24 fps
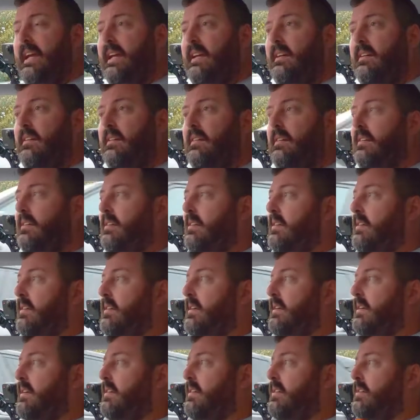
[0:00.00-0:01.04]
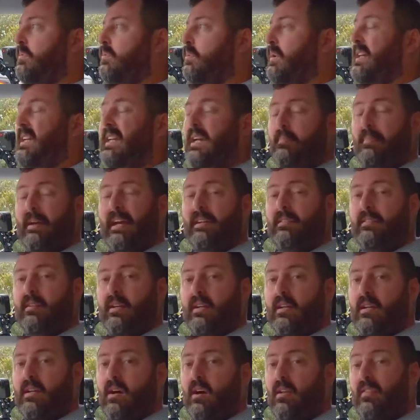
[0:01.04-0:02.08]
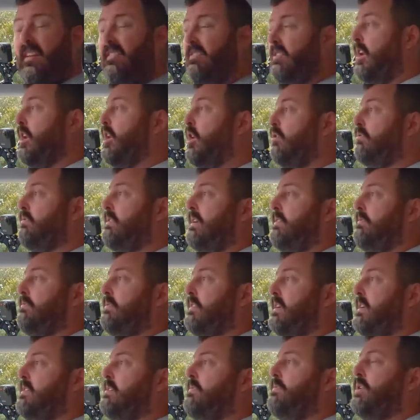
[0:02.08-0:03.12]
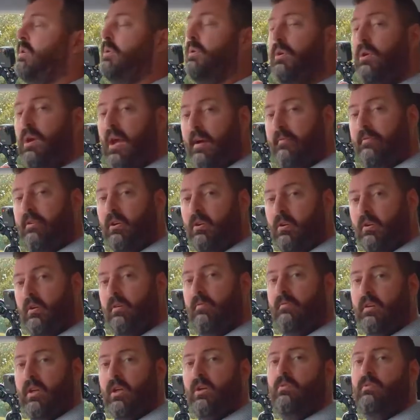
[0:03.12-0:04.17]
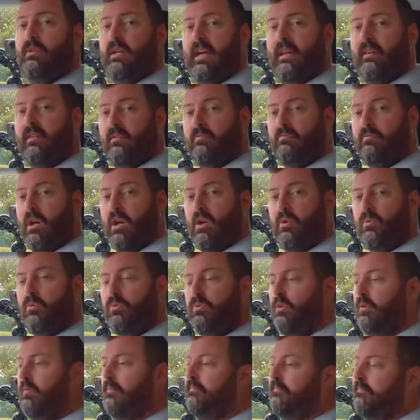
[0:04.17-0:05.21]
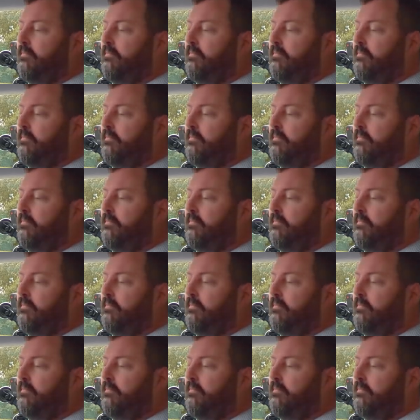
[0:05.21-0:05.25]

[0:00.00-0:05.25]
then when you get back to the car there's a lorry in front of you and you haven't got the view down the road.